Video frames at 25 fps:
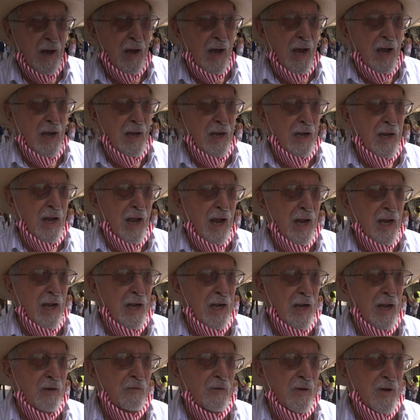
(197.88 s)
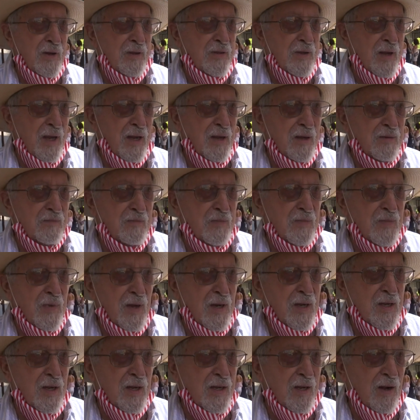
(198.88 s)
I live
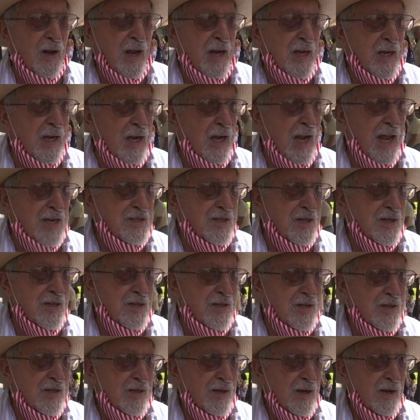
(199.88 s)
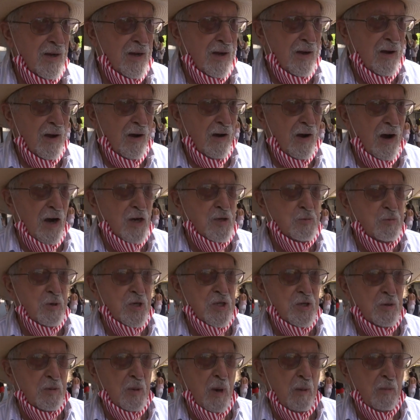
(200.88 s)
in Glasses,
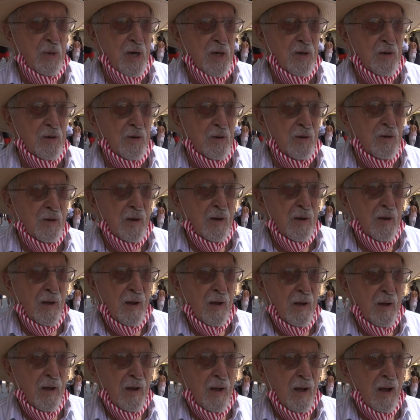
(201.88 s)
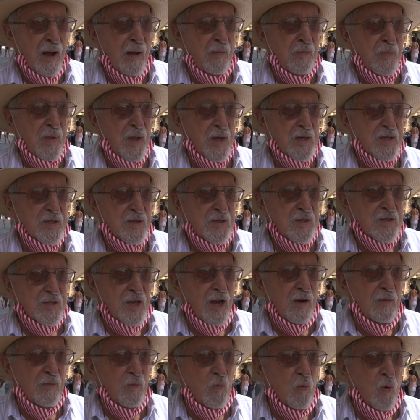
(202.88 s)
Archbishop Amigo, and there's
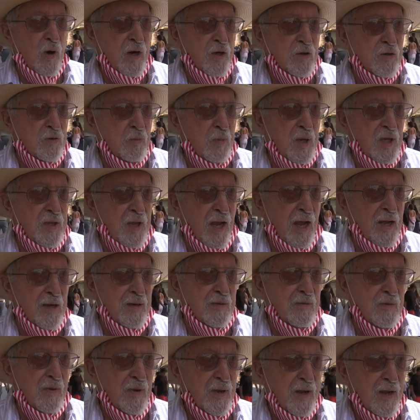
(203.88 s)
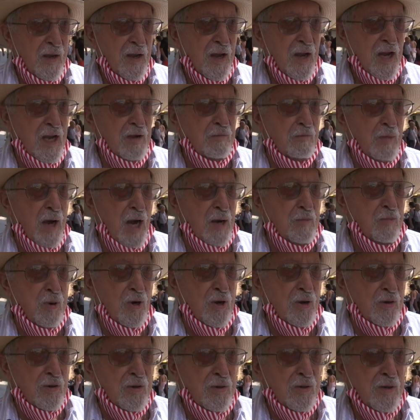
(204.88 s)
some work to be done in my
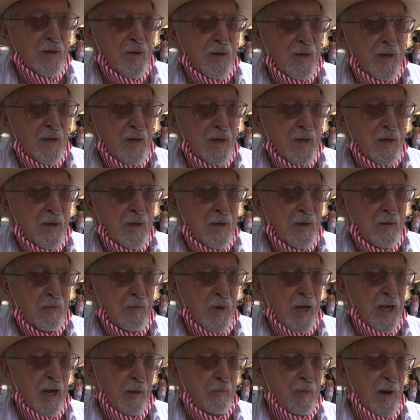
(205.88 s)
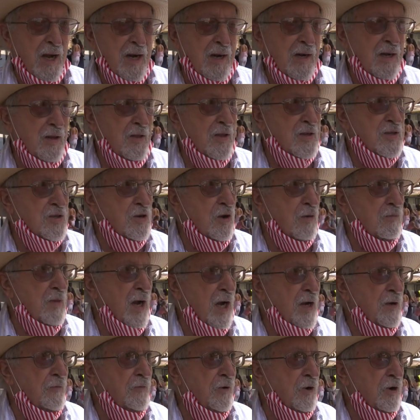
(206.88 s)
block, but apparently there's no
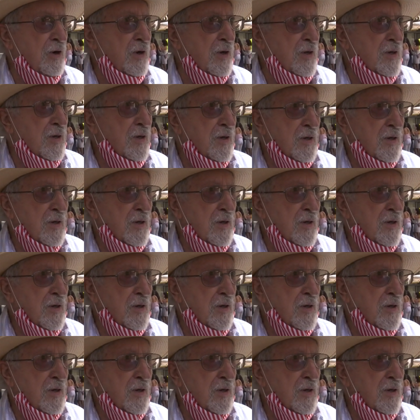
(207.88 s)
money for it.